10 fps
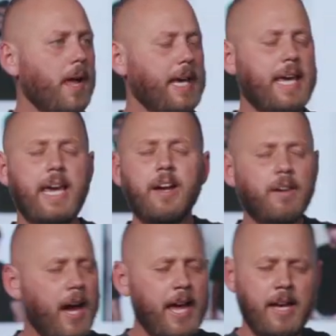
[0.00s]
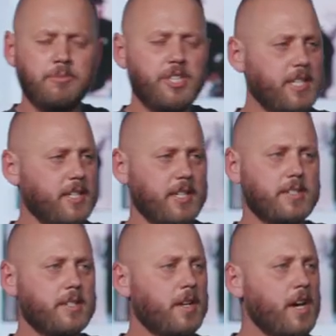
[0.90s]
Here I am,
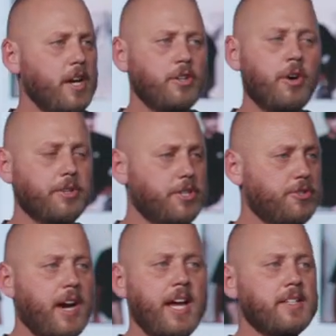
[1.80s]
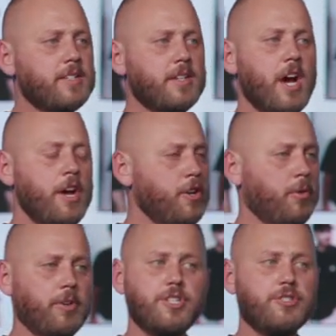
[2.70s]
Jesus. No restraints, no
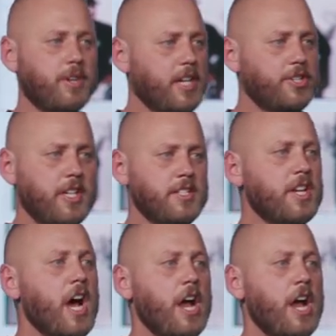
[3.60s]
restrictions.